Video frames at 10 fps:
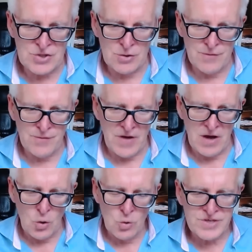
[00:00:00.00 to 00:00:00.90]
sort of uh,
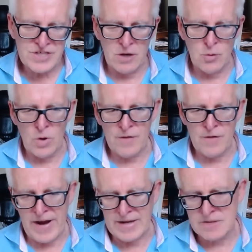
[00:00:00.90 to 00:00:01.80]
also will
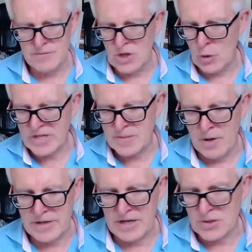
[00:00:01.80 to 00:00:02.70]
affect US
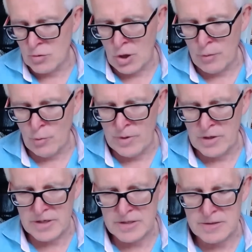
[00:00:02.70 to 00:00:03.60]
markets or global
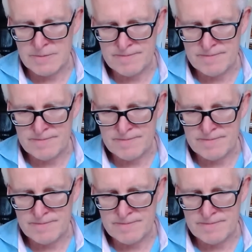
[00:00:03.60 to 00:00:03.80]
markets.